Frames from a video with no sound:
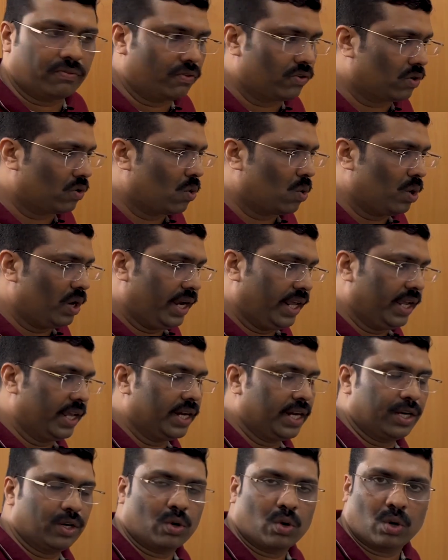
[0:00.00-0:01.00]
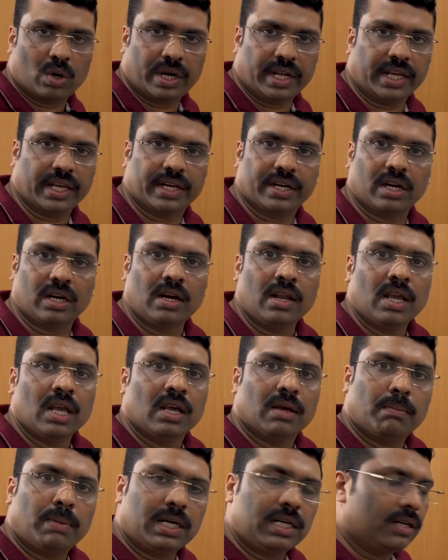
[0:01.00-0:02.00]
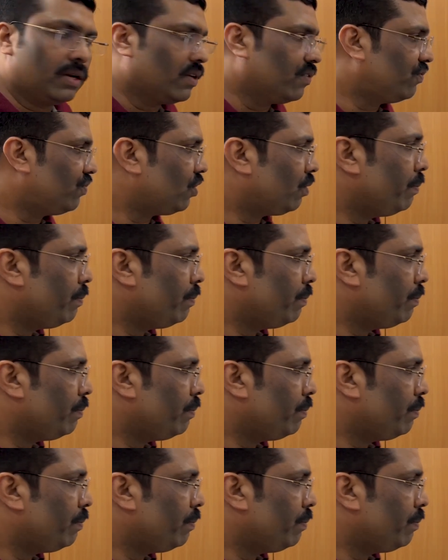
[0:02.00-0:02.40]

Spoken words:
for holding and unholding and all. But for